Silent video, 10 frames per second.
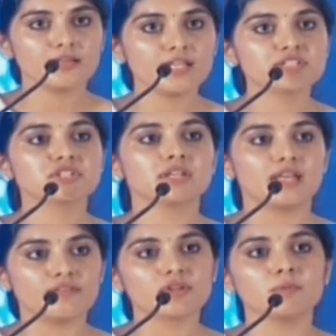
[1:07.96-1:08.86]
each
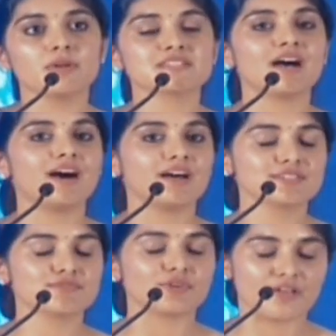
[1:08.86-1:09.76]
and everyone's
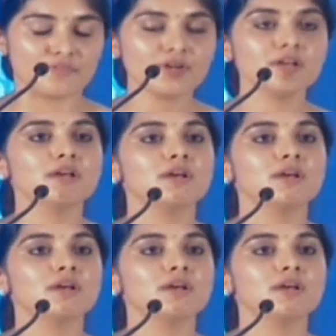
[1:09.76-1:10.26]
hearts forever.